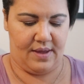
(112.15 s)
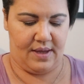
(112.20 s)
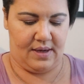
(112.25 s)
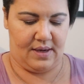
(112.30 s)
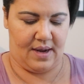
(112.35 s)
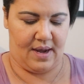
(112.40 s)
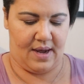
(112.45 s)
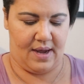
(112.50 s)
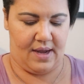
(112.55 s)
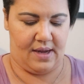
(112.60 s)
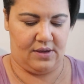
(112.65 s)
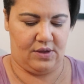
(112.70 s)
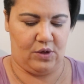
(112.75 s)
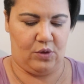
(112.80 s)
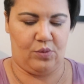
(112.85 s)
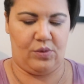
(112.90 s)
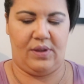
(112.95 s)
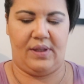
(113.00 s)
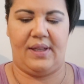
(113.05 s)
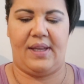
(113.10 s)
that I
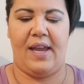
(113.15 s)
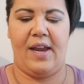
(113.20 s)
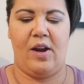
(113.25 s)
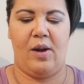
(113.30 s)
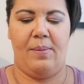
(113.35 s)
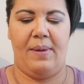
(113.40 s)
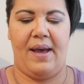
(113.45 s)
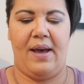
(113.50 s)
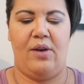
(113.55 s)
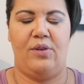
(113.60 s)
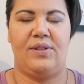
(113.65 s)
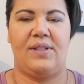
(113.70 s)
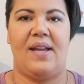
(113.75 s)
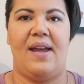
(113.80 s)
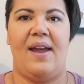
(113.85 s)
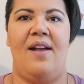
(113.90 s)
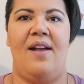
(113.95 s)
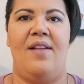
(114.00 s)
don't really care about,